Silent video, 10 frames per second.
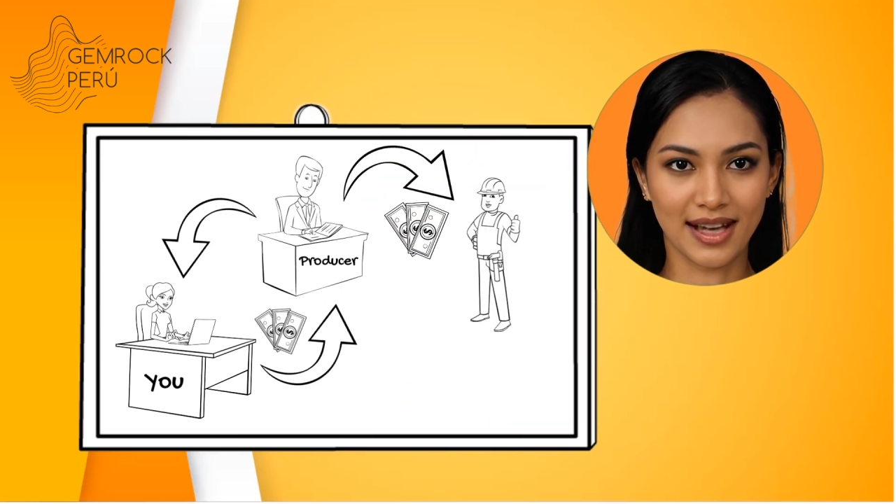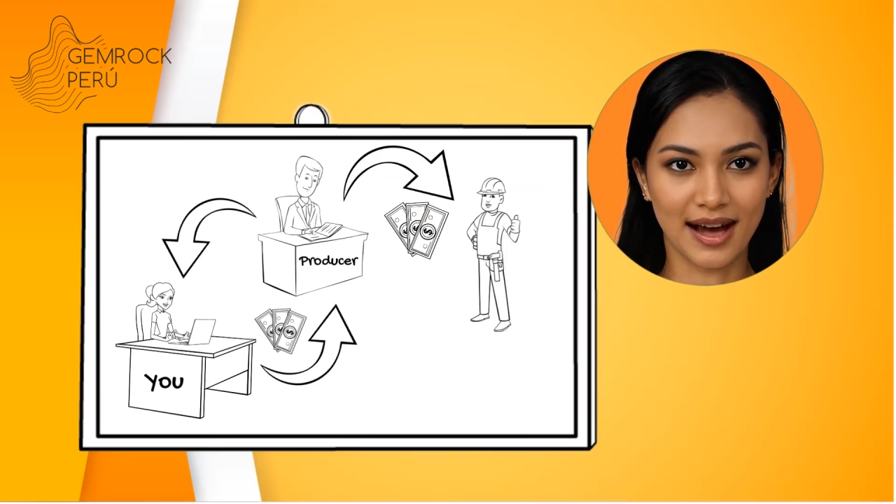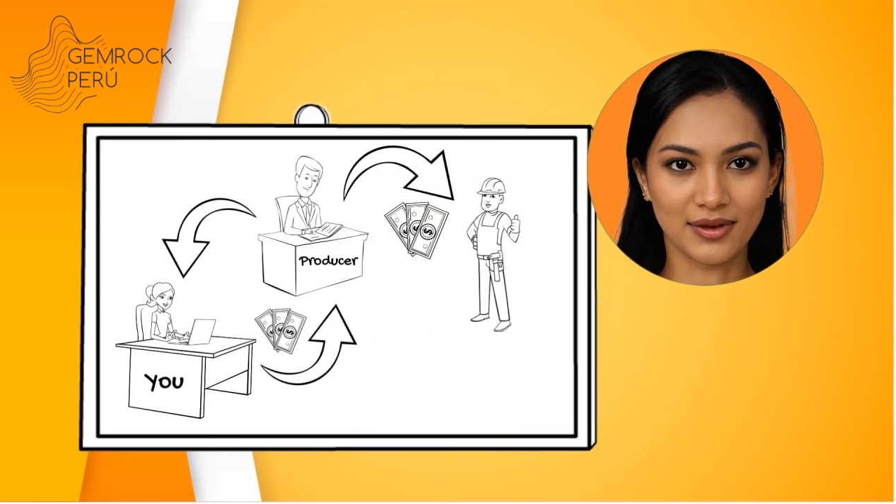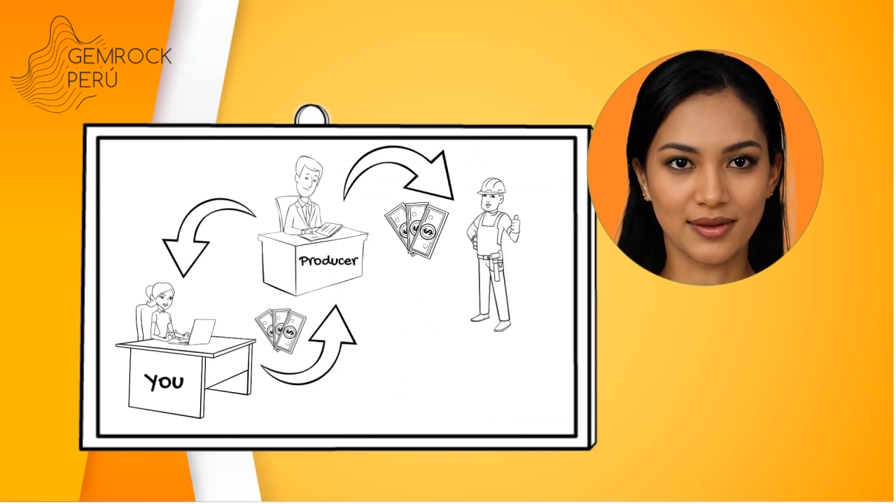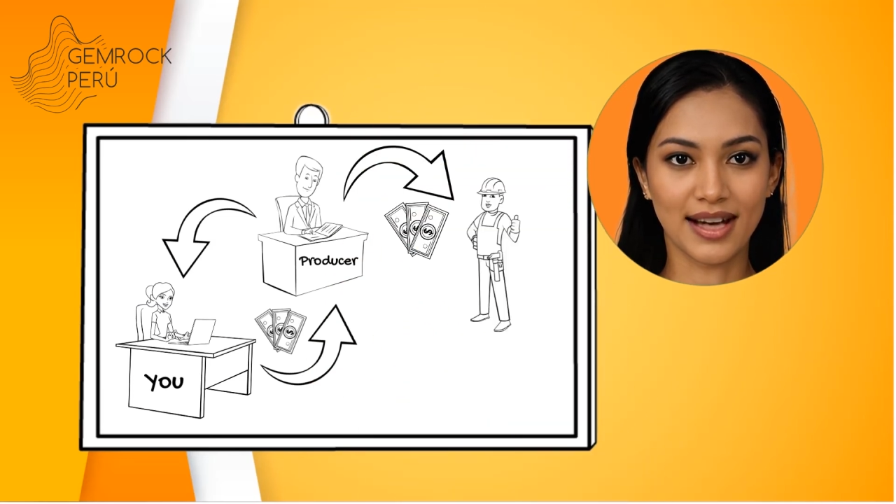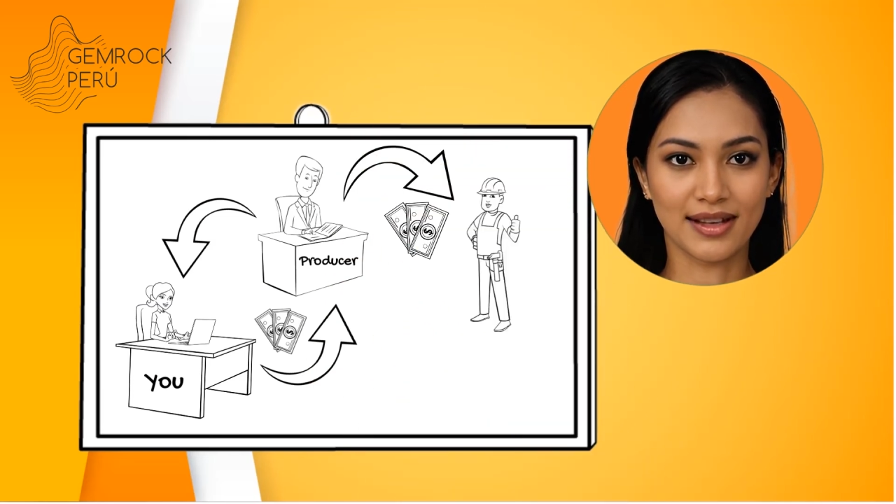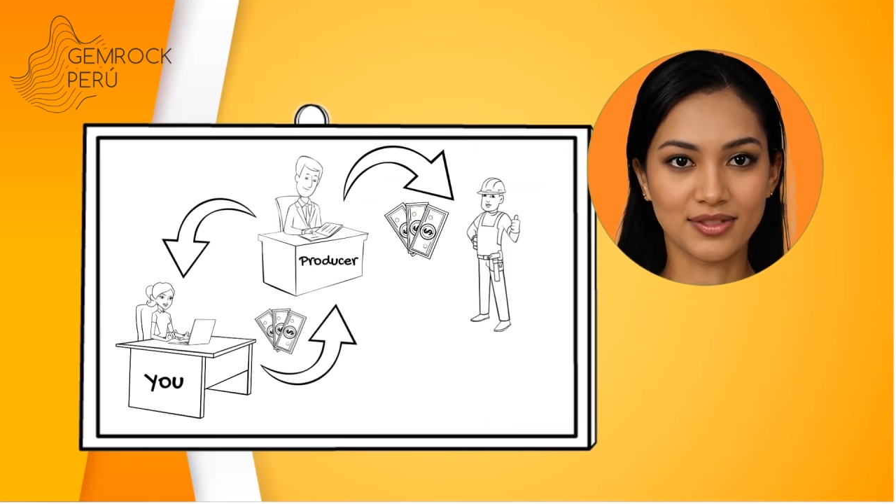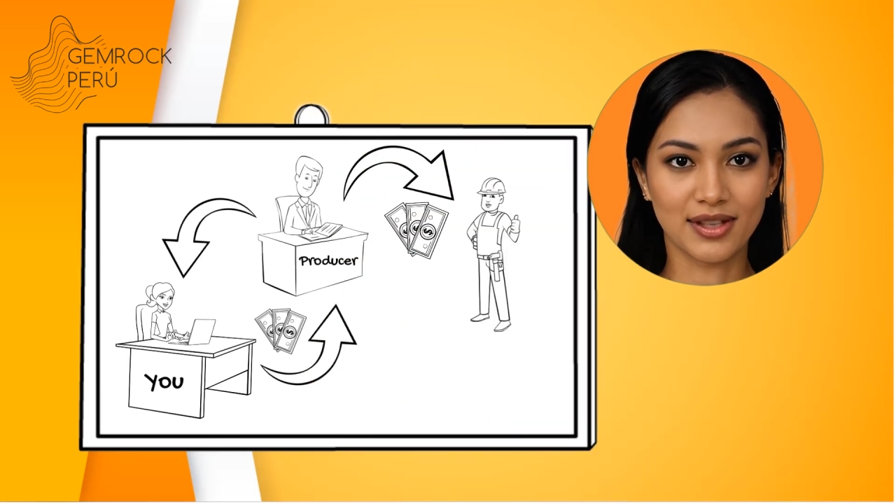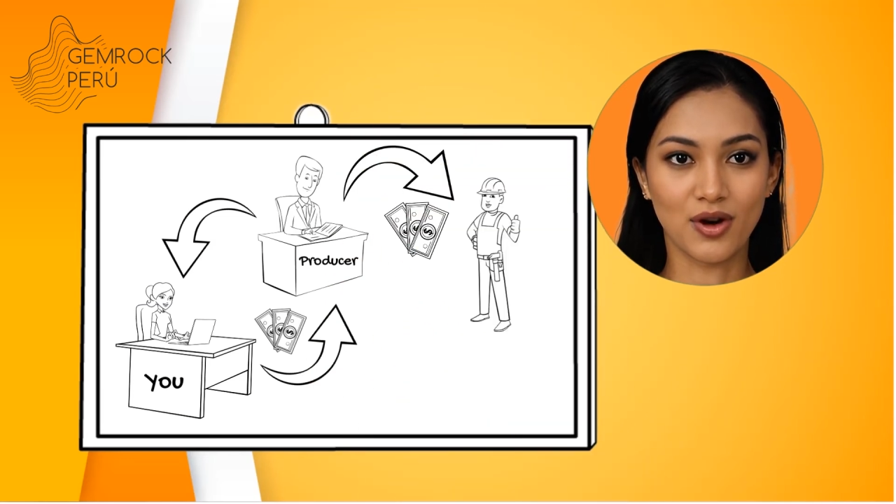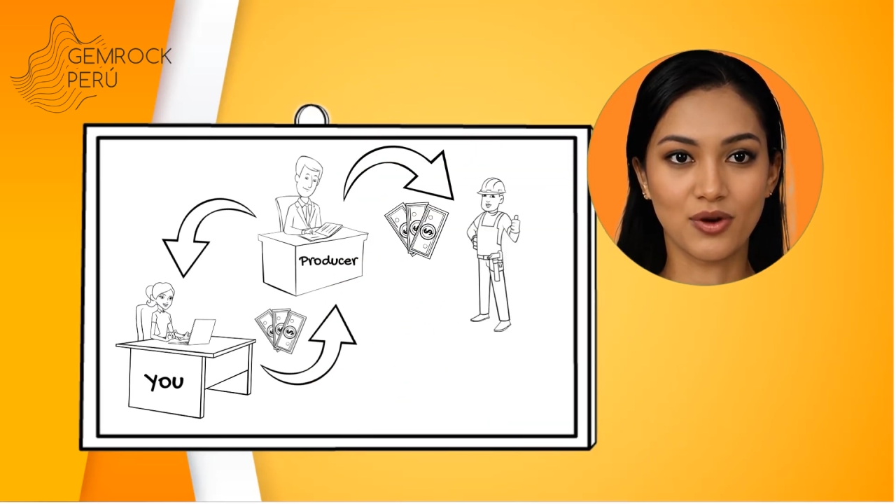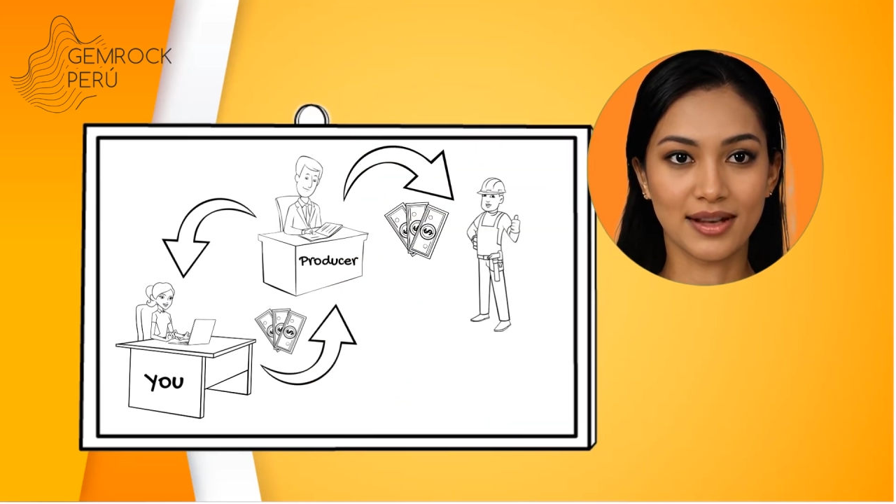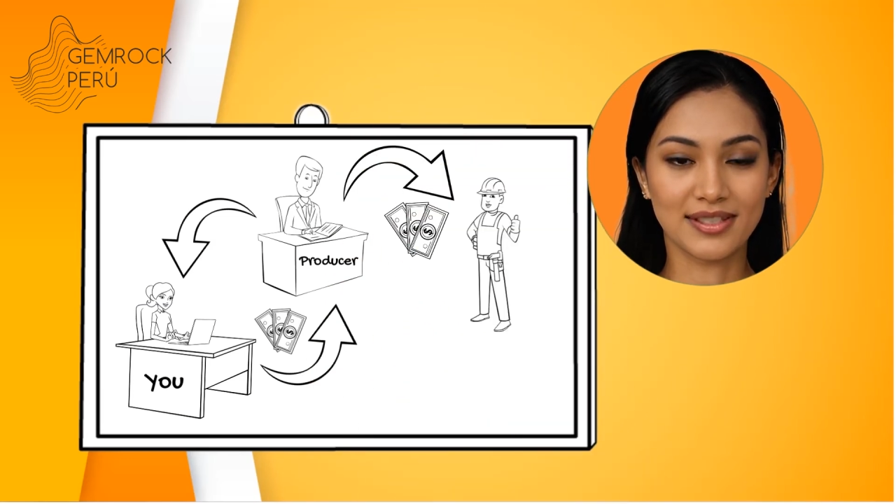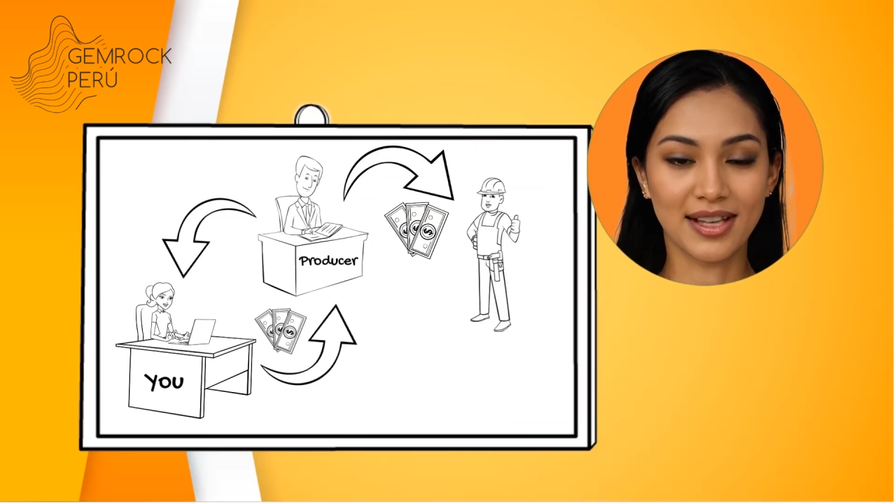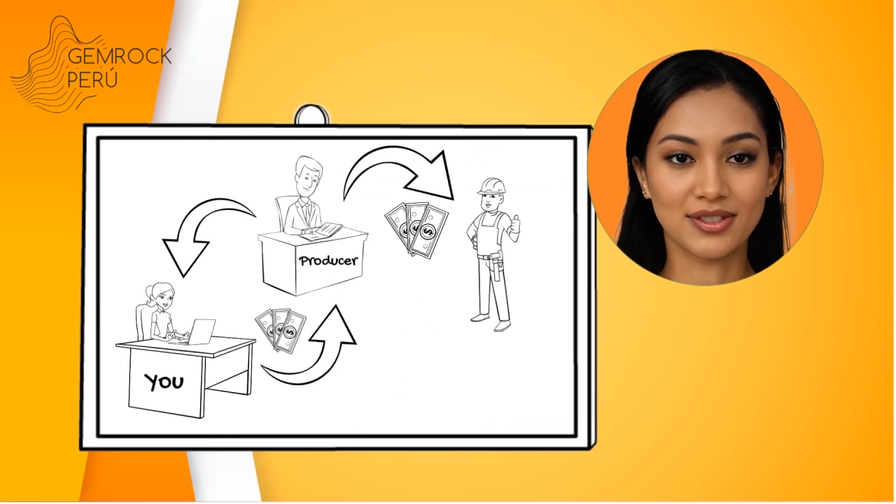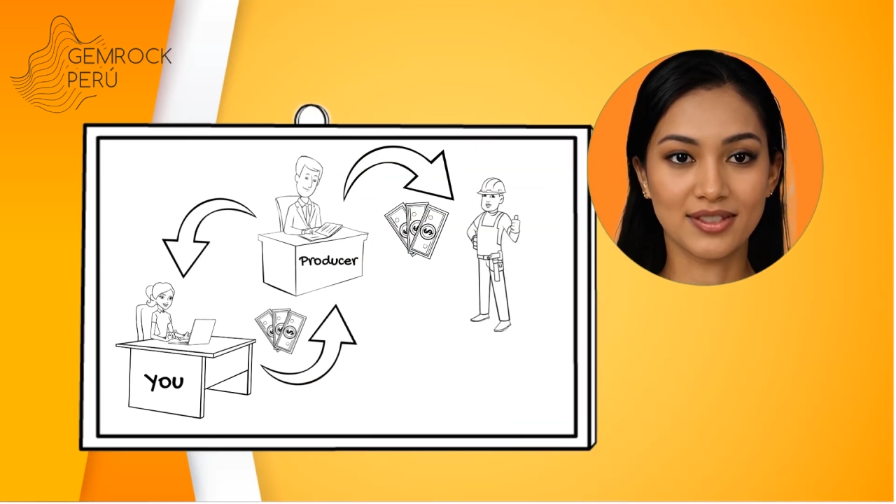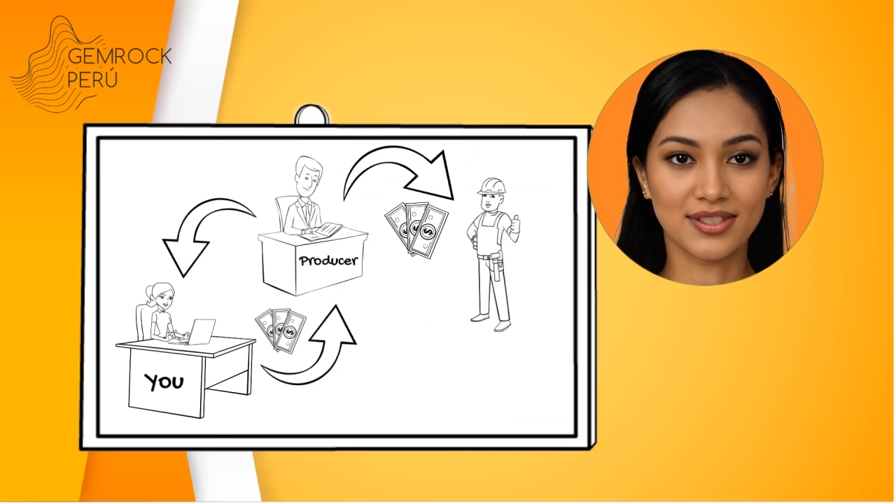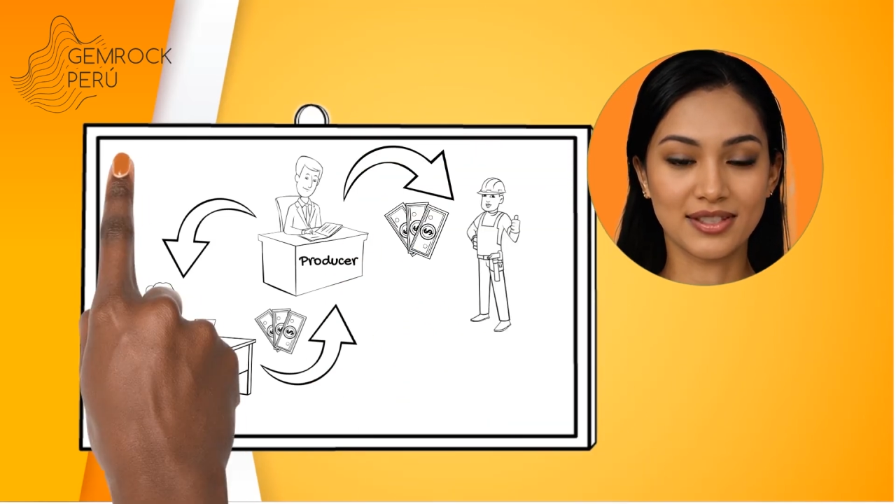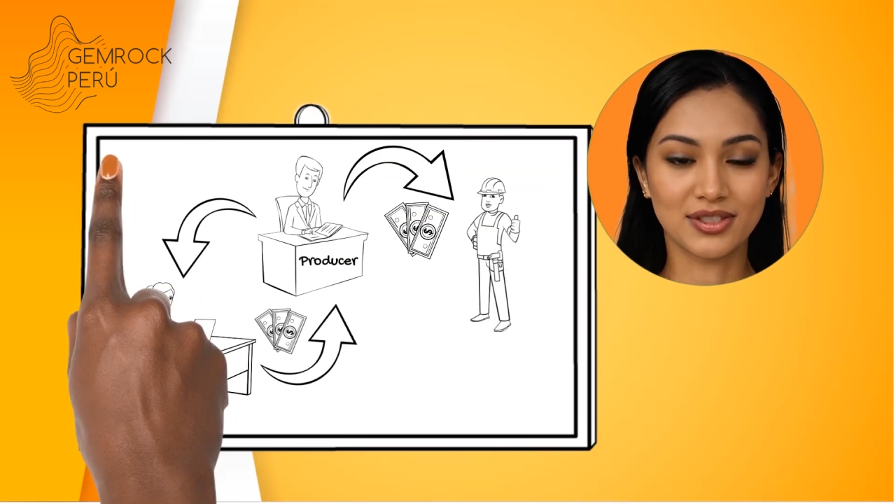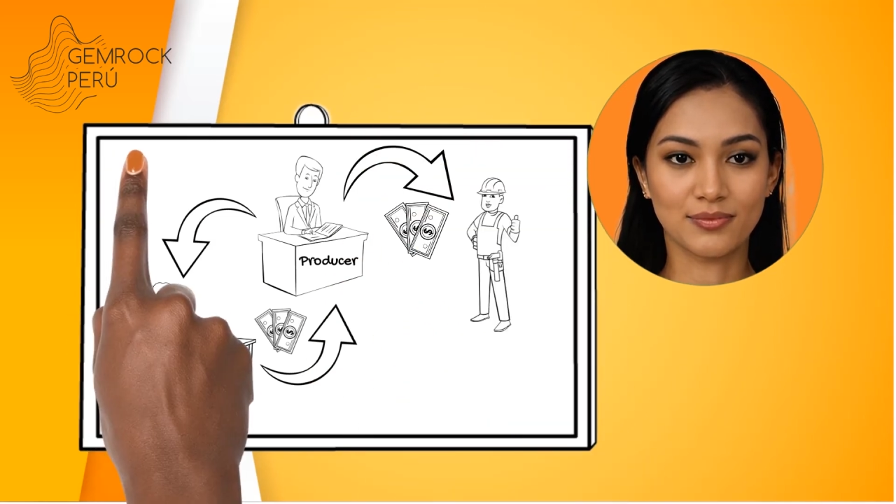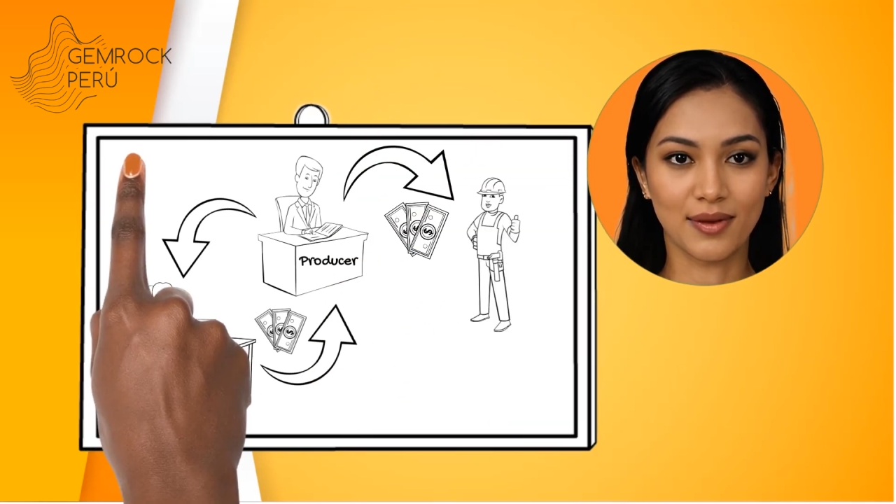On the other hand, only such a